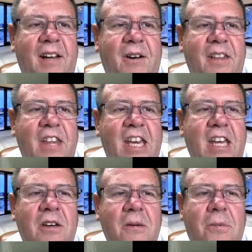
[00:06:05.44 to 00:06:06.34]
I think
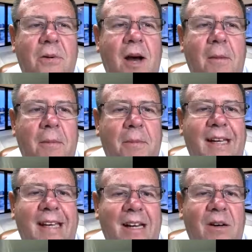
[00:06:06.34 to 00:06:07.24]
you could probably
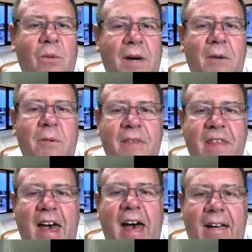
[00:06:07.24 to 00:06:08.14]
get away with
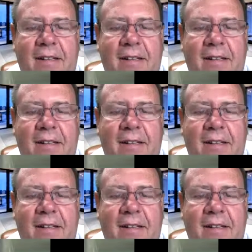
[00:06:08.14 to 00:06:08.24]
that.